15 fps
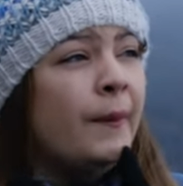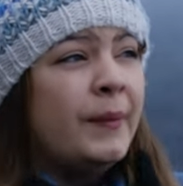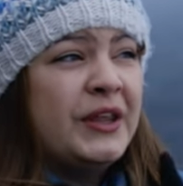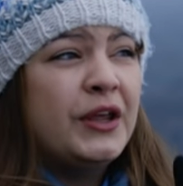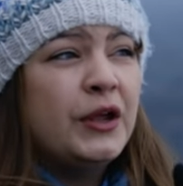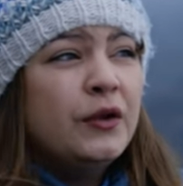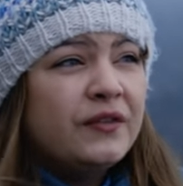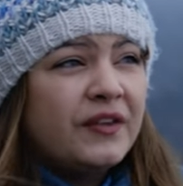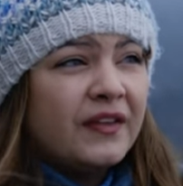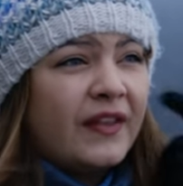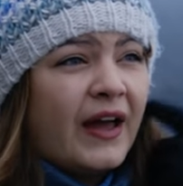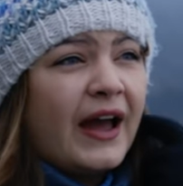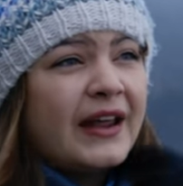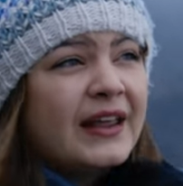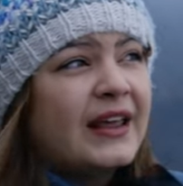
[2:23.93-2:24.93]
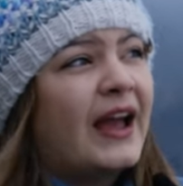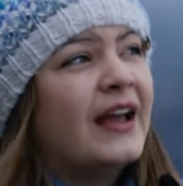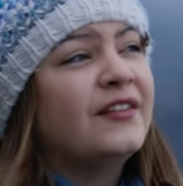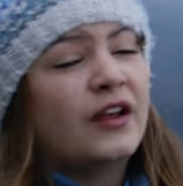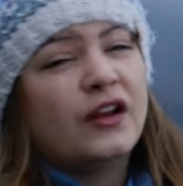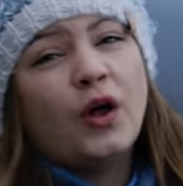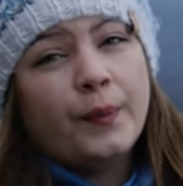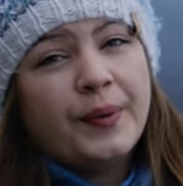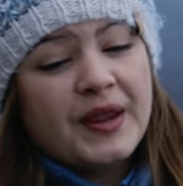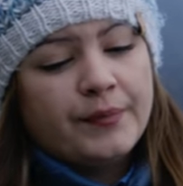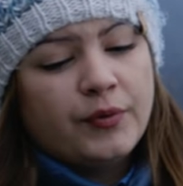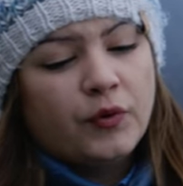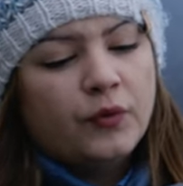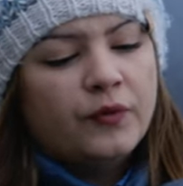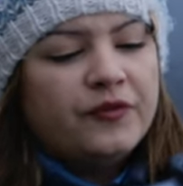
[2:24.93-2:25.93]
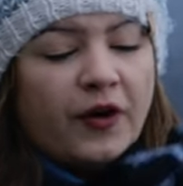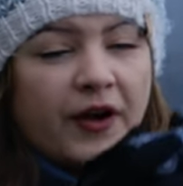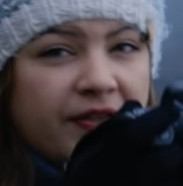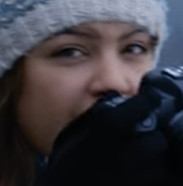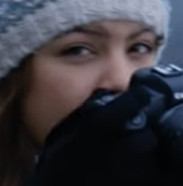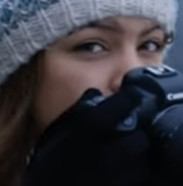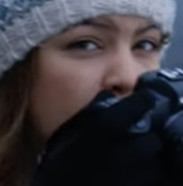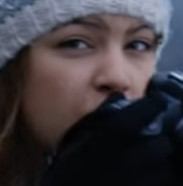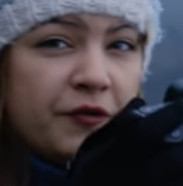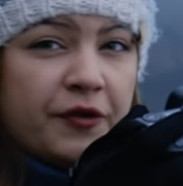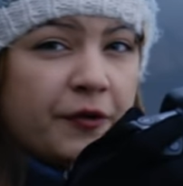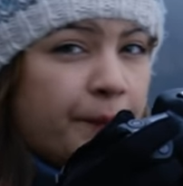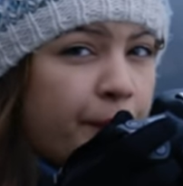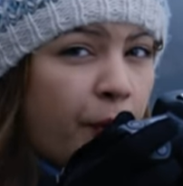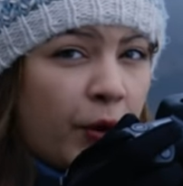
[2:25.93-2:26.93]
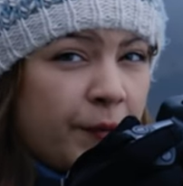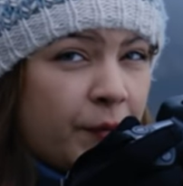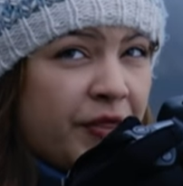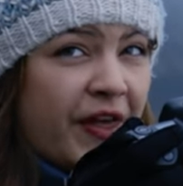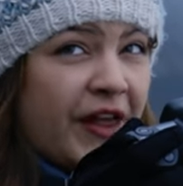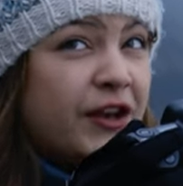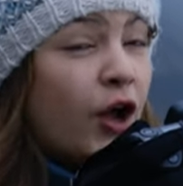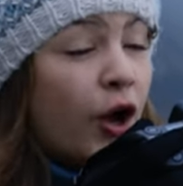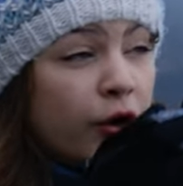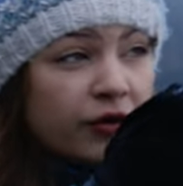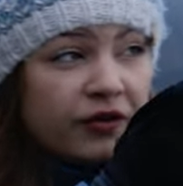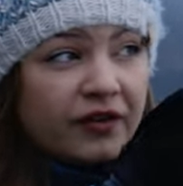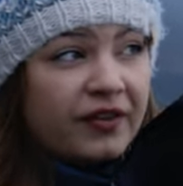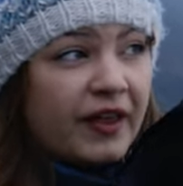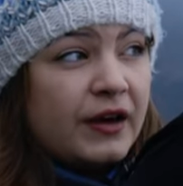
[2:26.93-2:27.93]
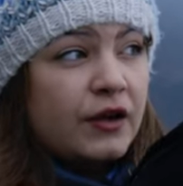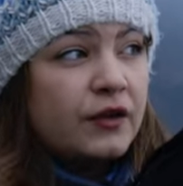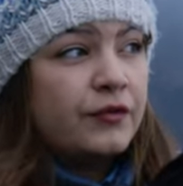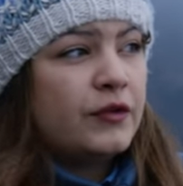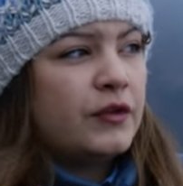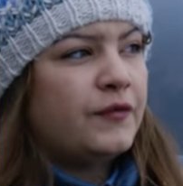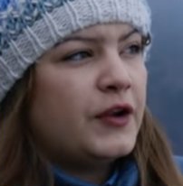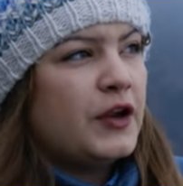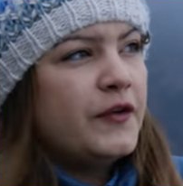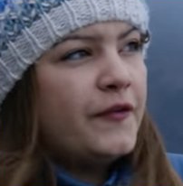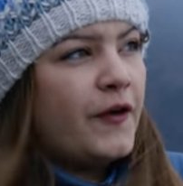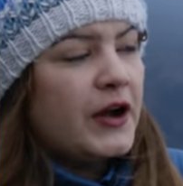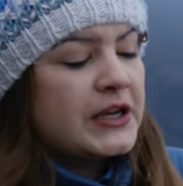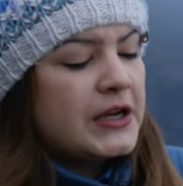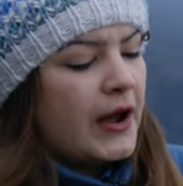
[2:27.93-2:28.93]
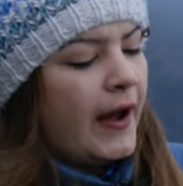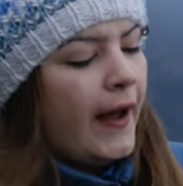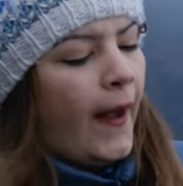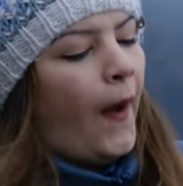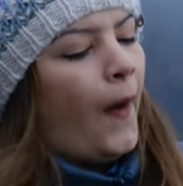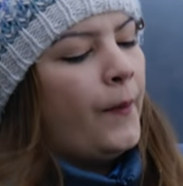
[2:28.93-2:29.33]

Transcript: be using that in case a lot of people find they move the point with their nose as they look through the viewfinder.